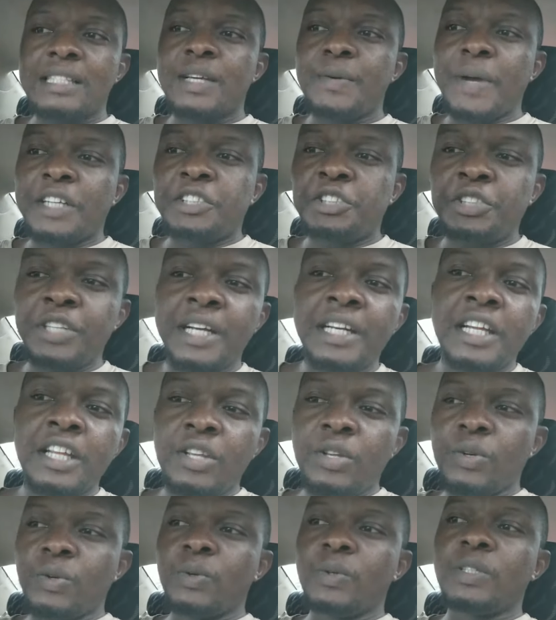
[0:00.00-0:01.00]
they were
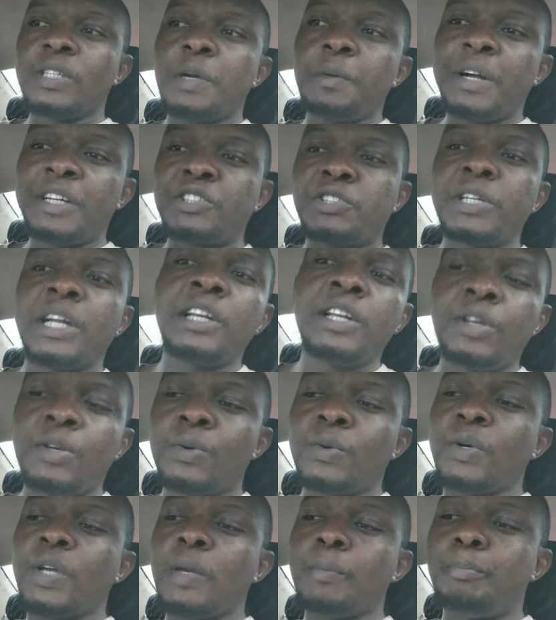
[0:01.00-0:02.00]
training you
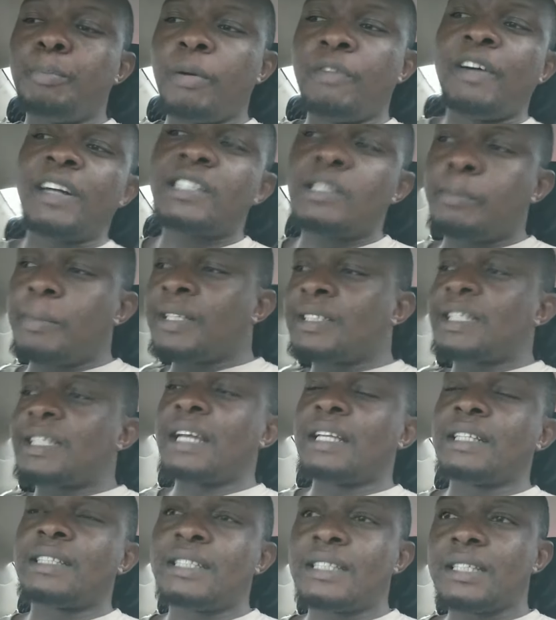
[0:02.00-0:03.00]
in poverty
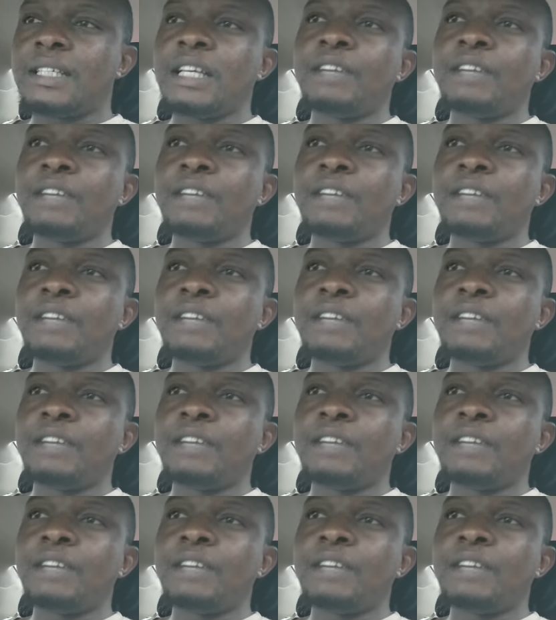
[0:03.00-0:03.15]
mentality.